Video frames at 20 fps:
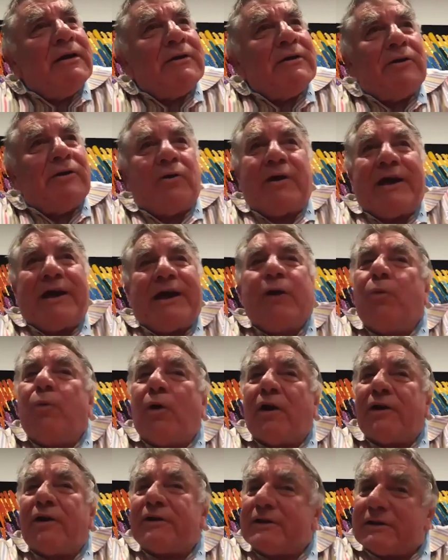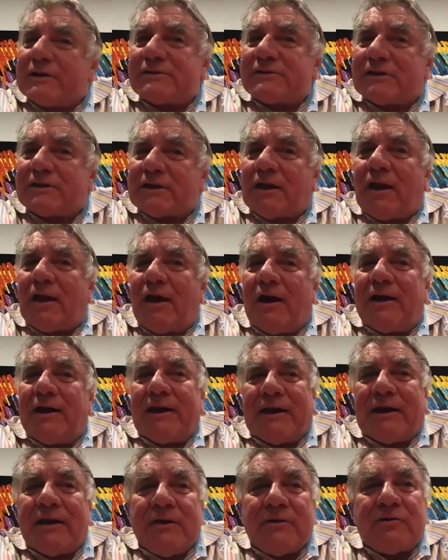your egg quality is
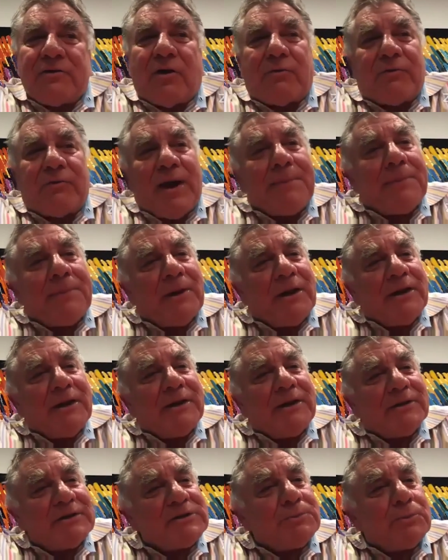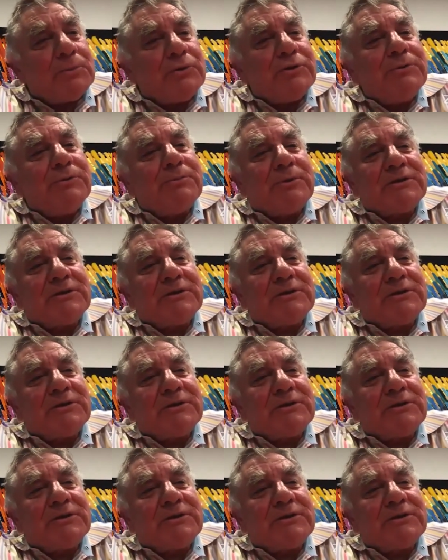declining, not rapidly at this point,